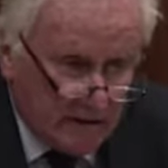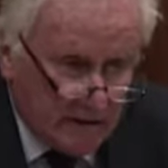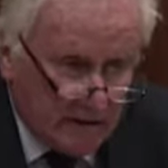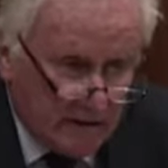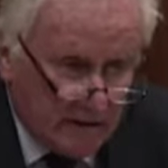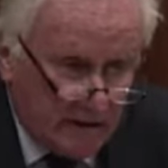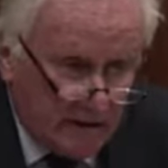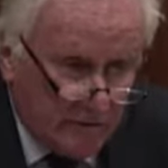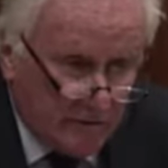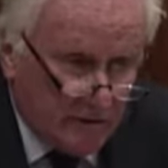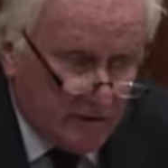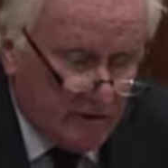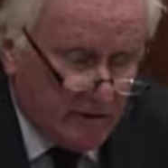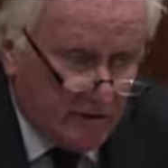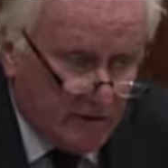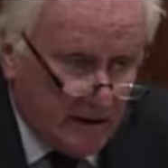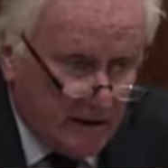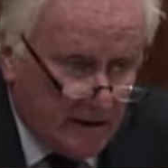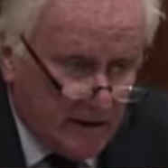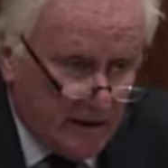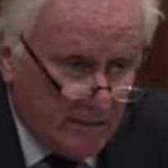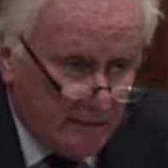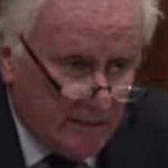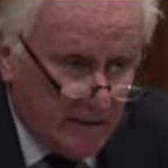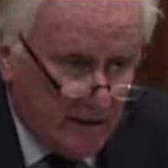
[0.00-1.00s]
They were
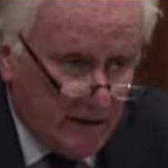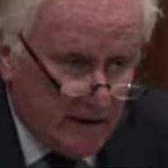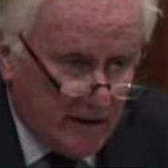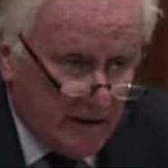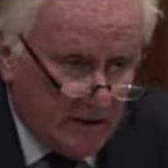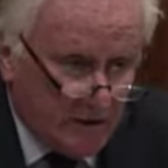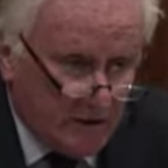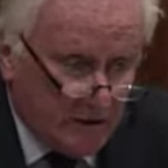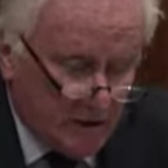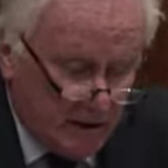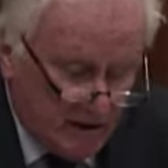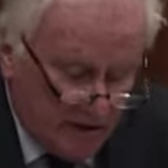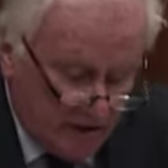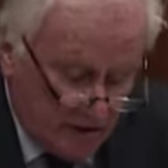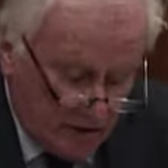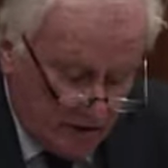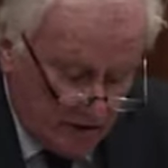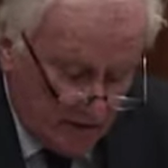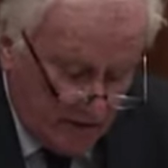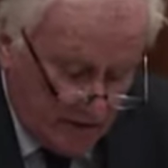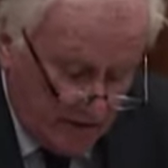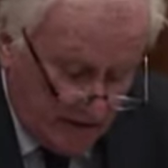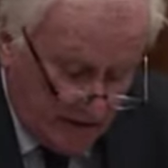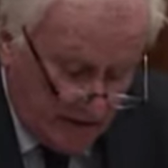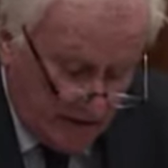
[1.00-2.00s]
tried by a
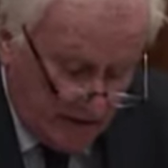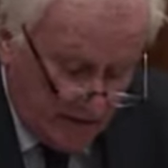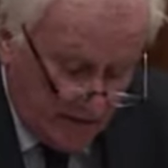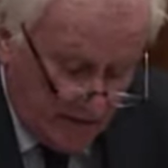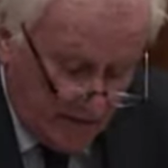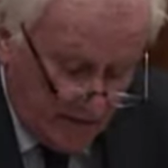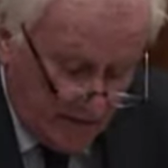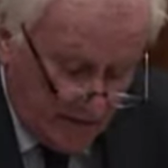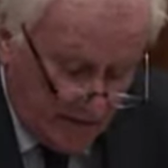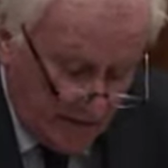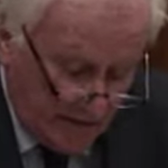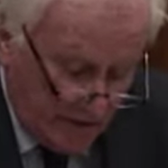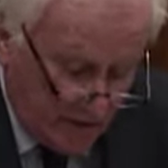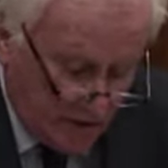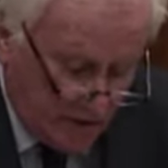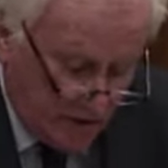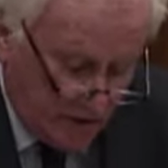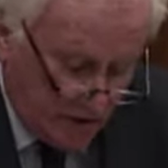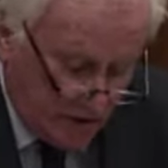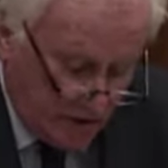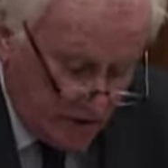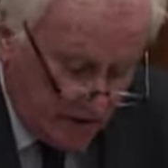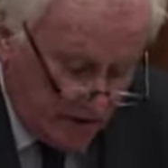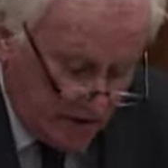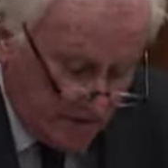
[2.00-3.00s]
judge sitting without a
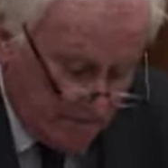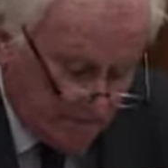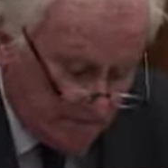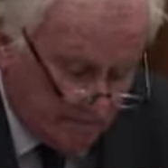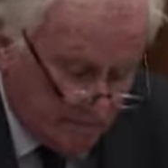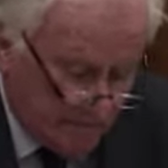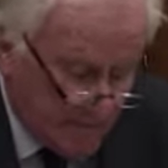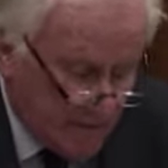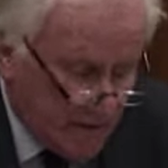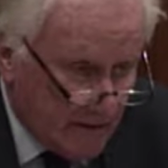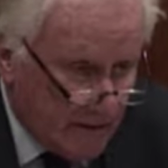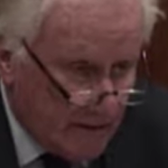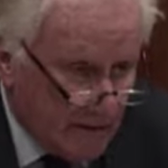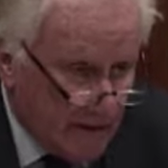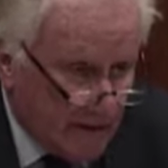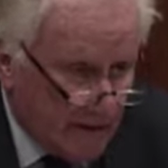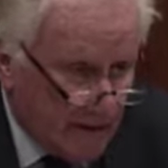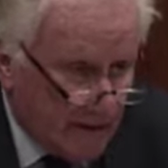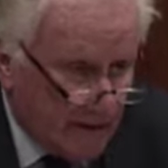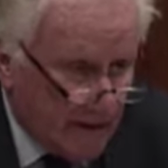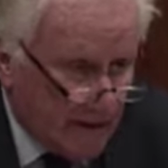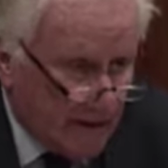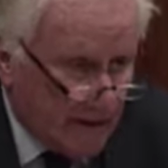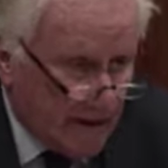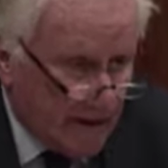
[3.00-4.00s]
jury,
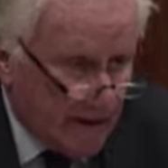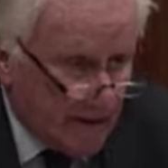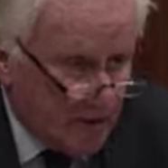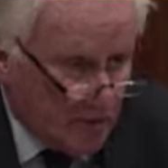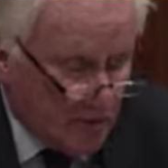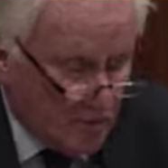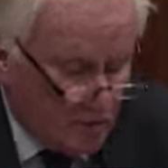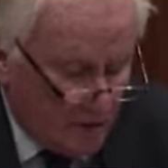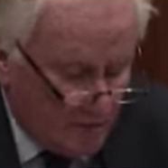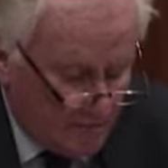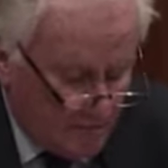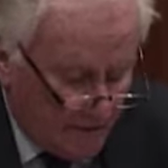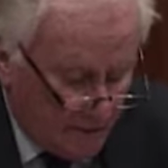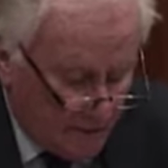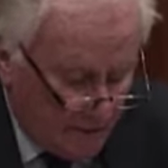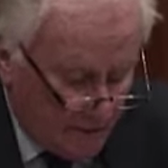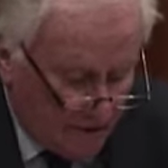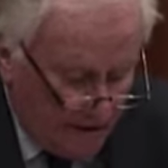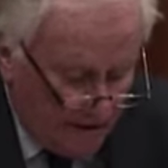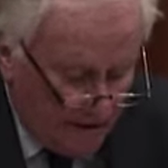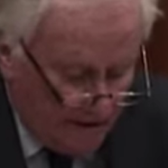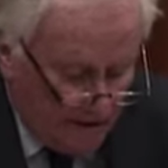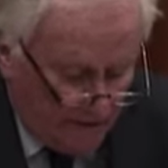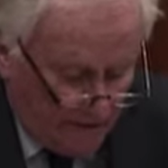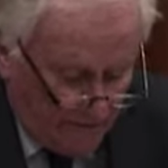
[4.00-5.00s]
and all but
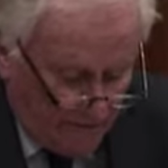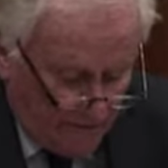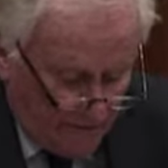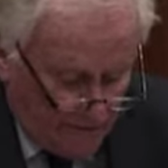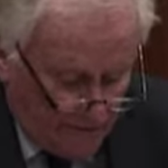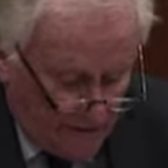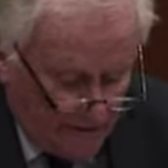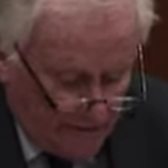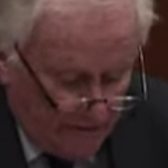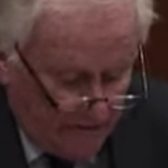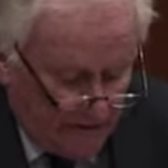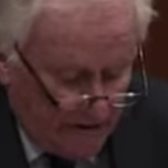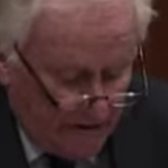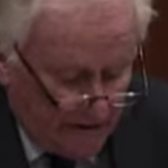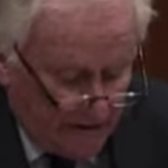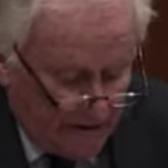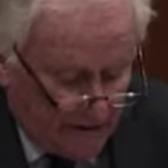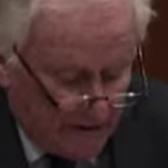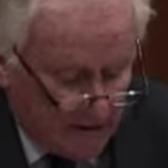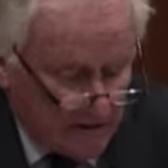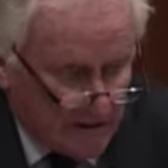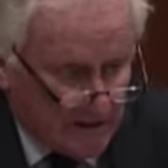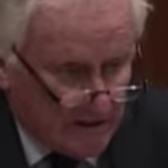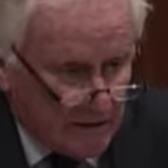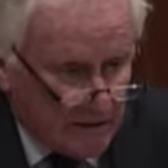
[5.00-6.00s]
one of those
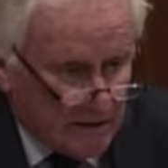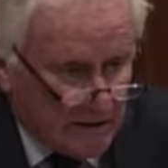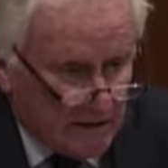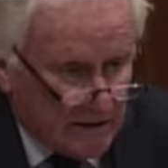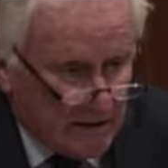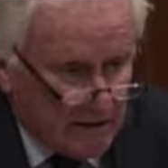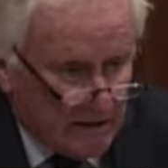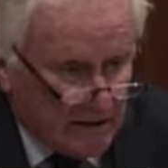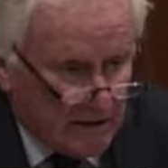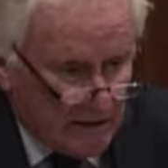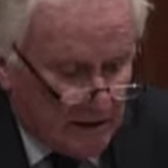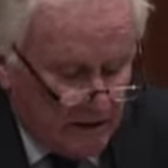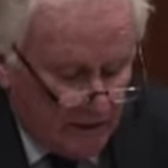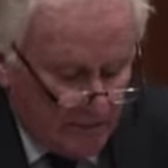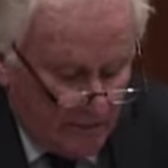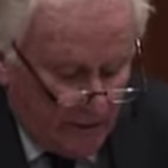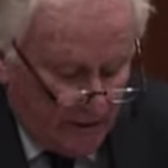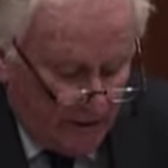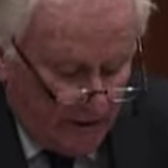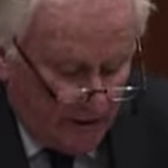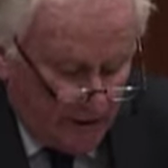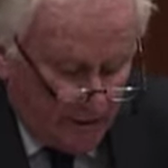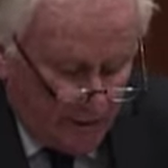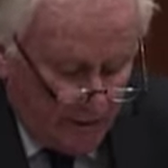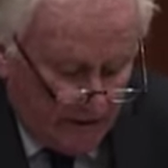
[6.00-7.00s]
defendants
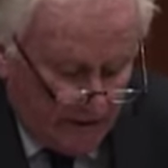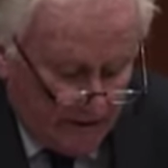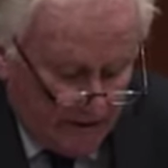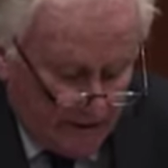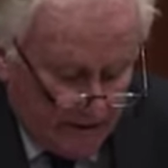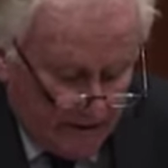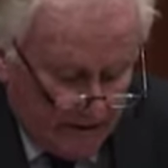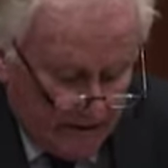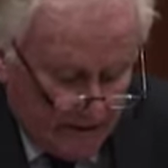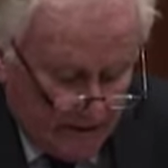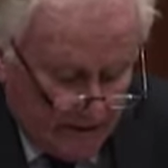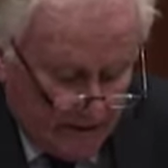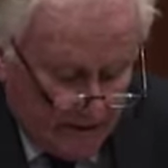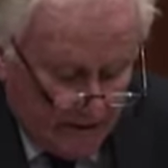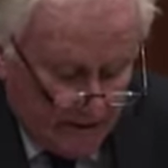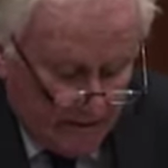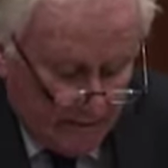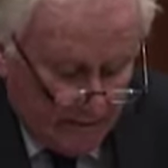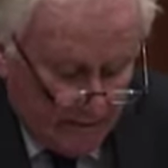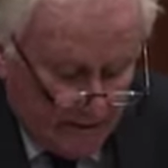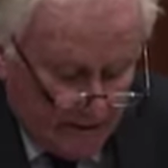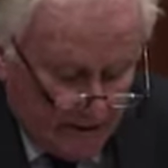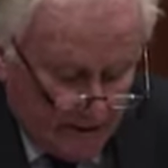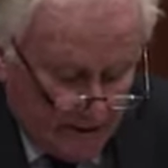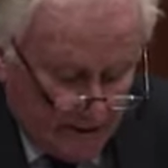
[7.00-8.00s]
were acquitted
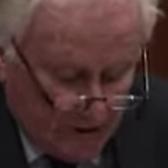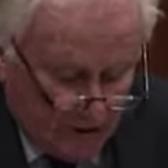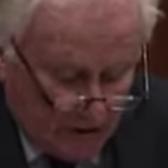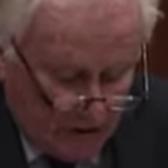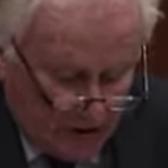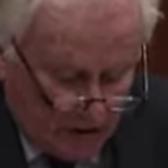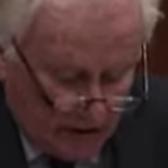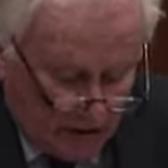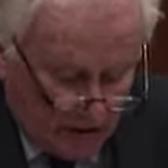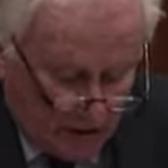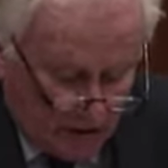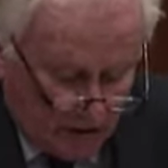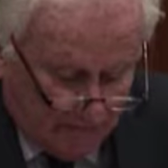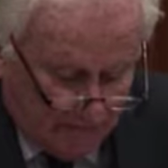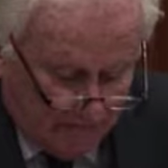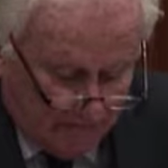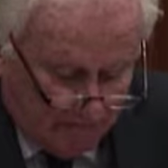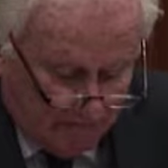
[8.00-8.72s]
by the judge.